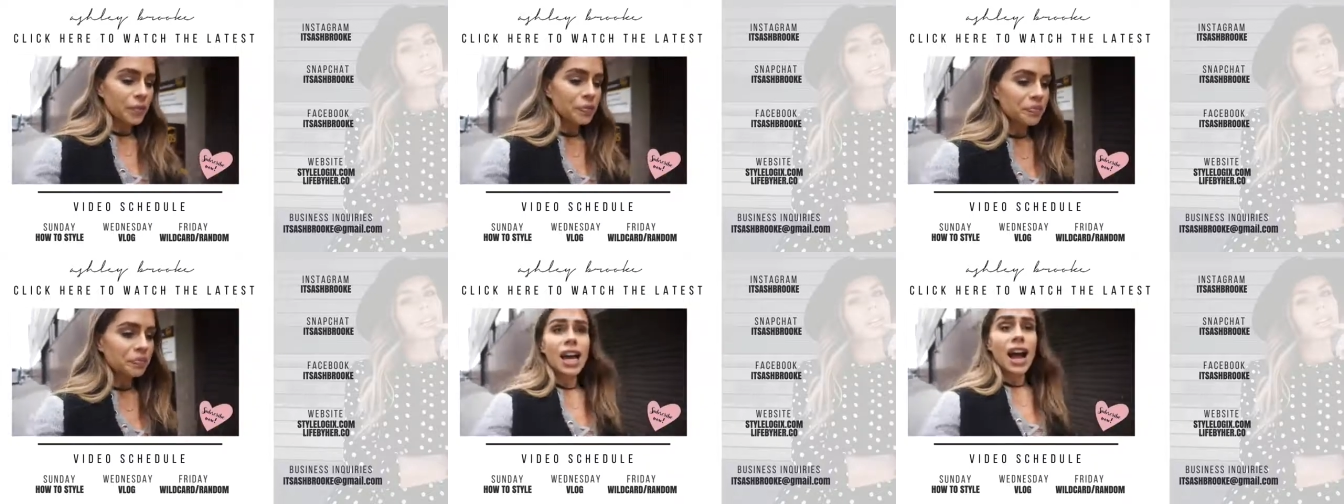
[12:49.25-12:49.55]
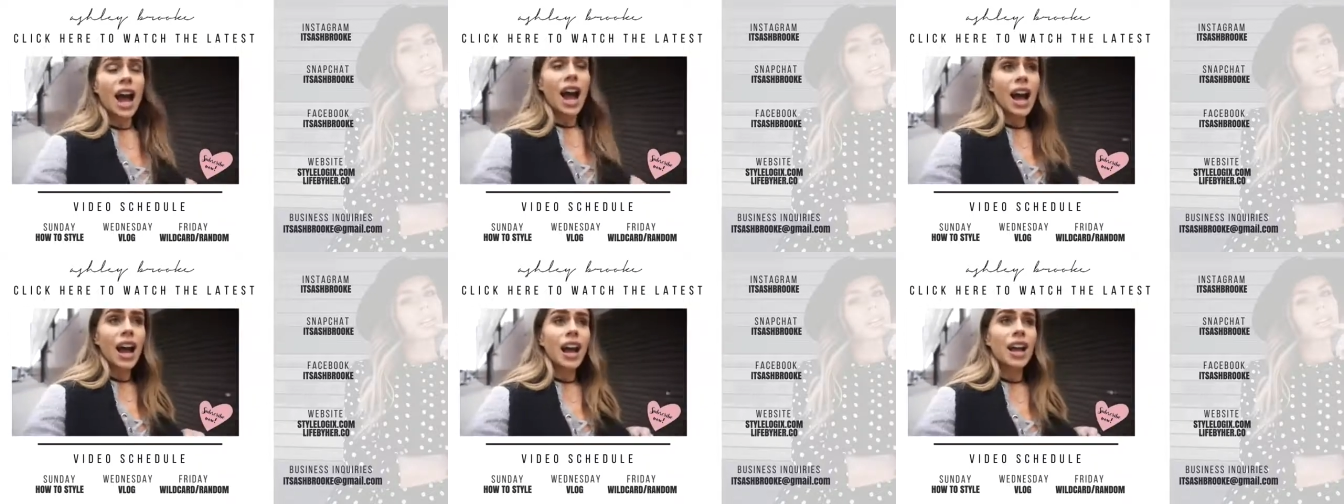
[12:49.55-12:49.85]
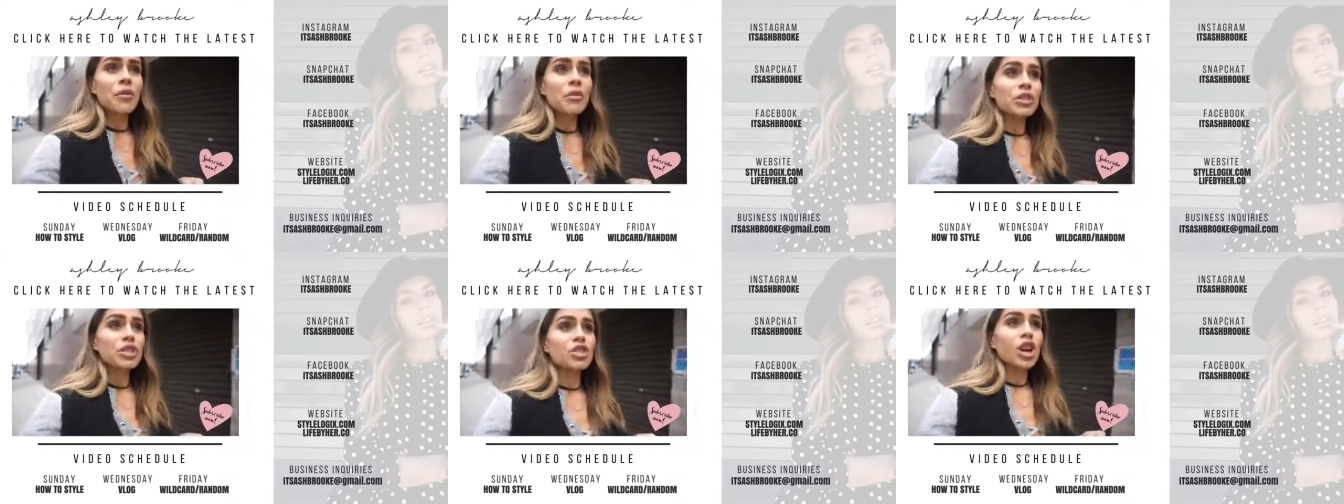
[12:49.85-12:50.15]

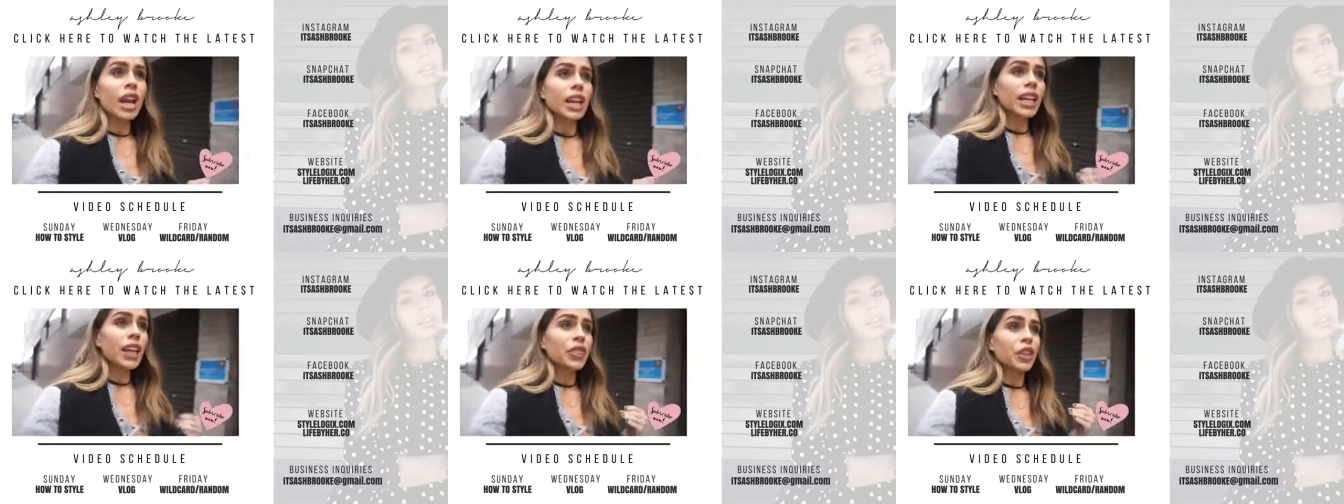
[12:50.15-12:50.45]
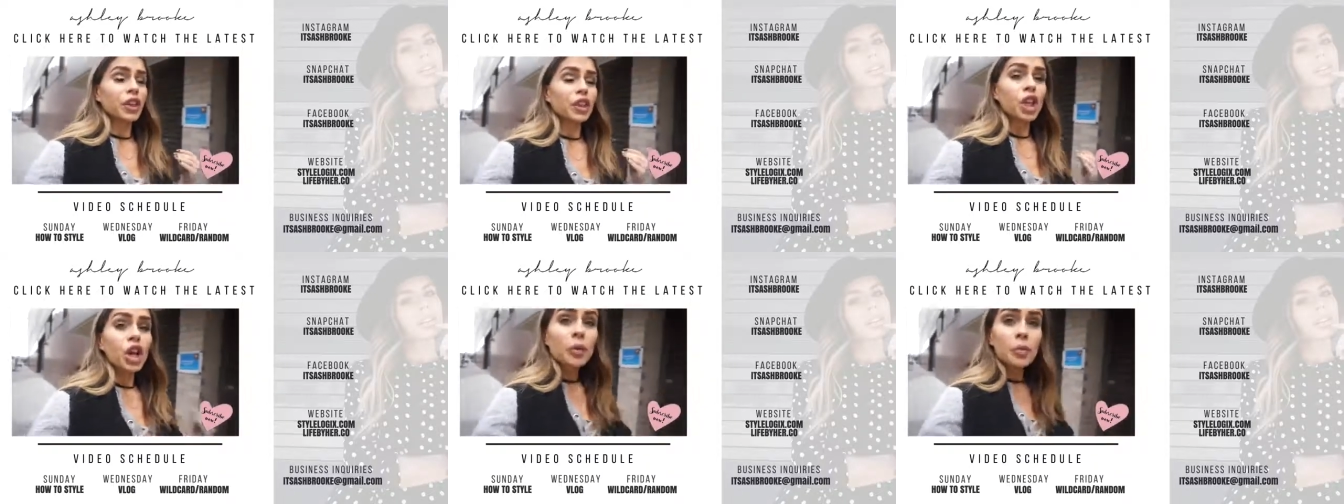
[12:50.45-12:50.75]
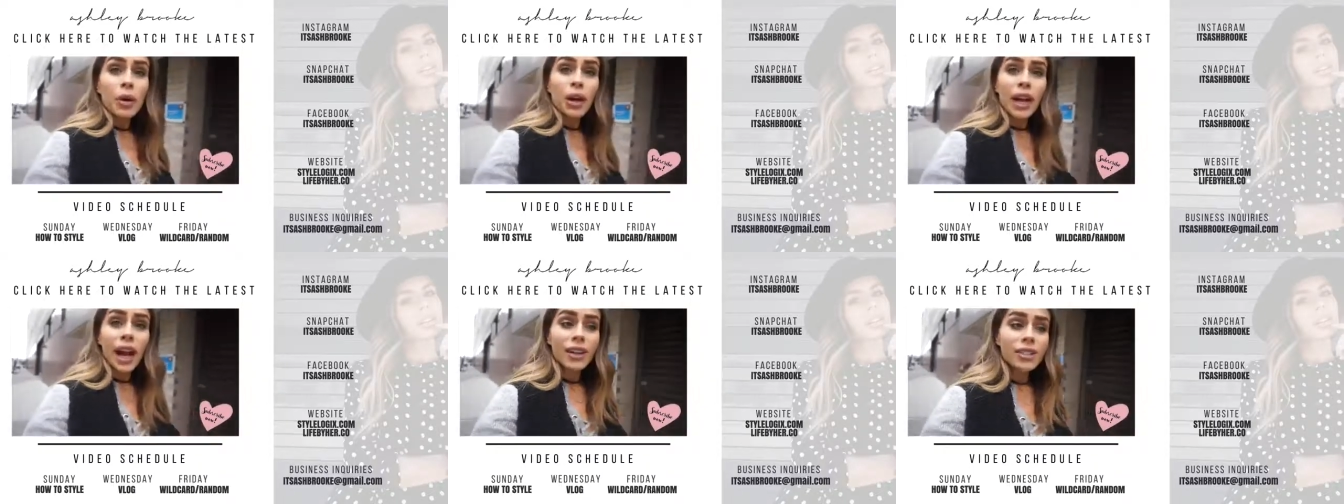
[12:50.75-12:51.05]
I was trying to get the
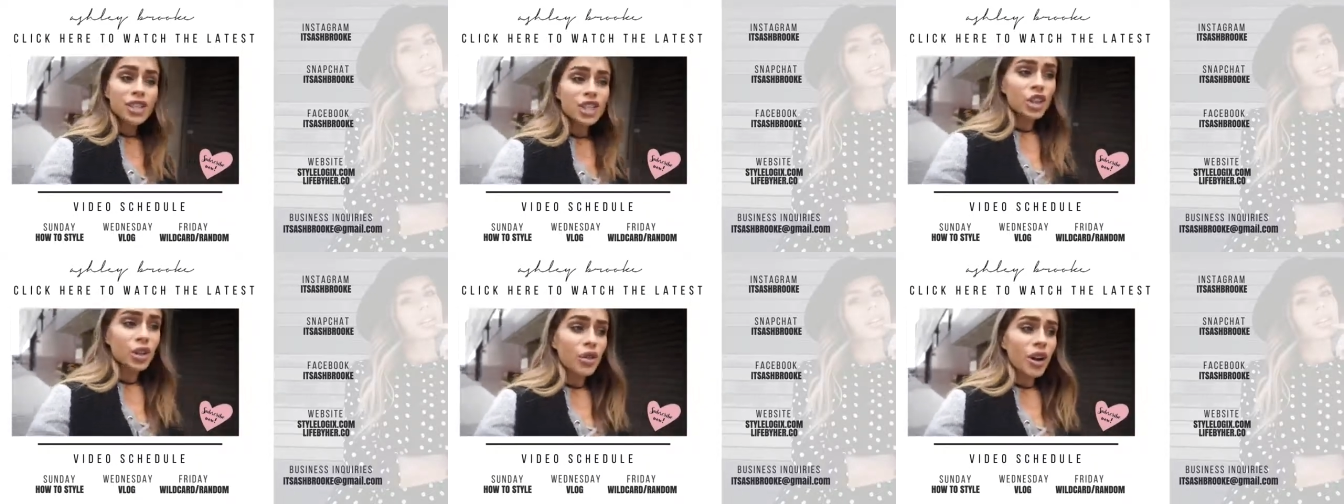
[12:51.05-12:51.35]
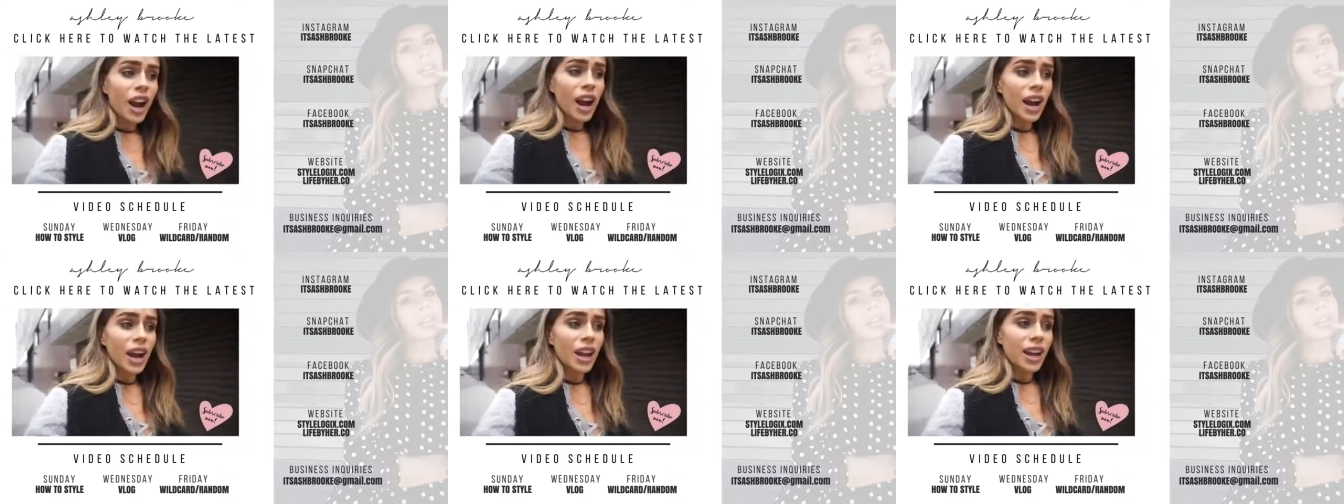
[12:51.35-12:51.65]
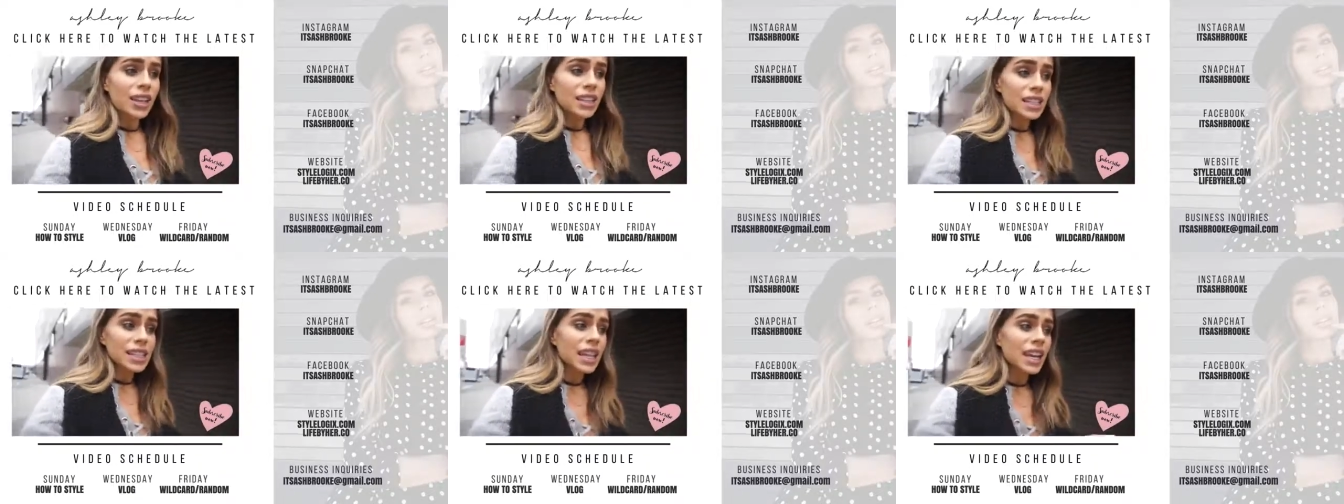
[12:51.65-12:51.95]
lookbook out to you
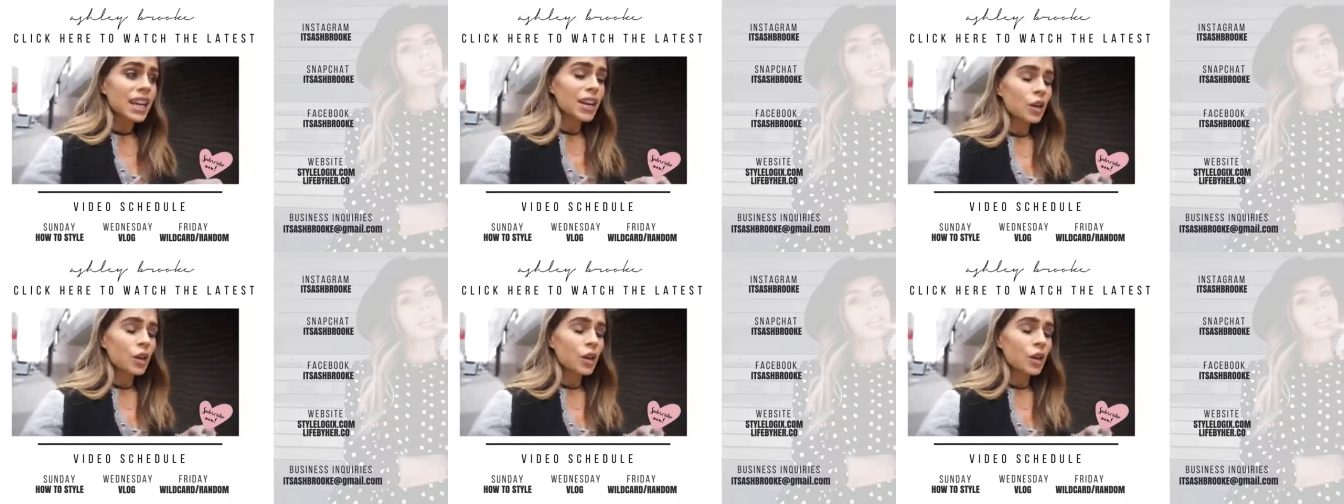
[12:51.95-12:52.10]
guys,